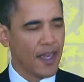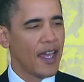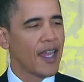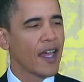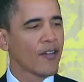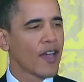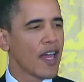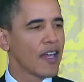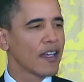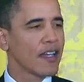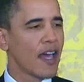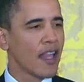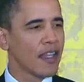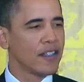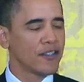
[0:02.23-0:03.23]
And I've got to
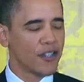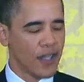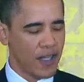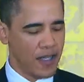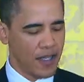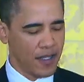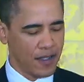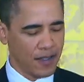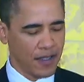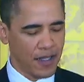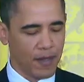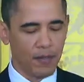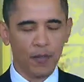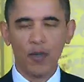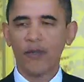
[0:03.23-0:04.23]
acknowledge
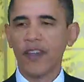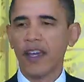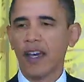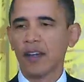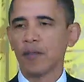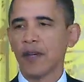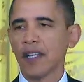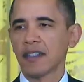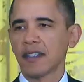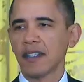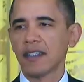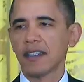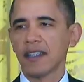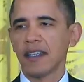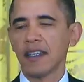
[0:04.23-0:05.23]
Mufi Hannemann
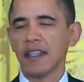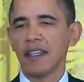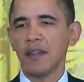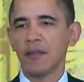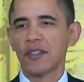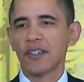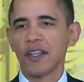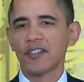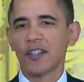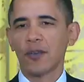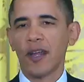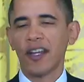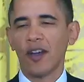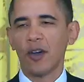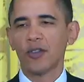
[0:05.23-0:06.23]
because he was such a
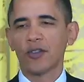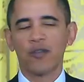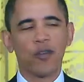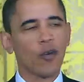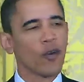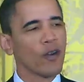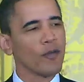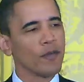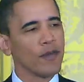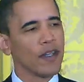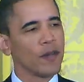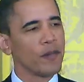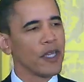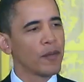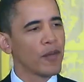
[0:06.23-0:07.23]
great host for
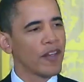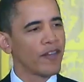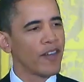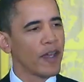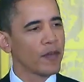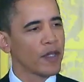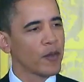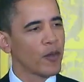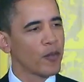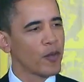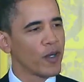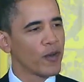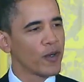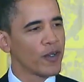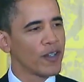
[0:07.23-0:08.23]
me and my family when
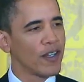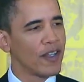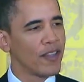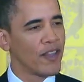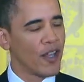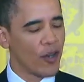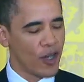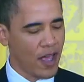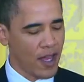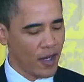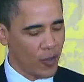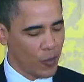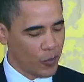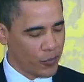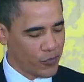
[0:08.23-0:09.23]
we were there in
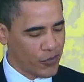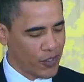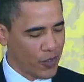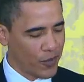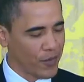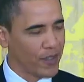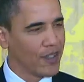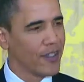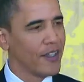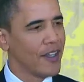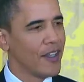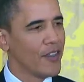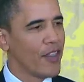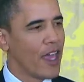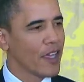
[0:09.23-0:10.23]
Honolulu. So
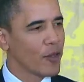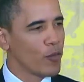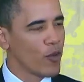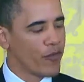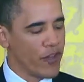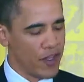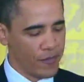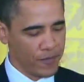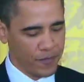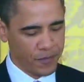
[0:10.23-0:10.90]
thank you, Mufi.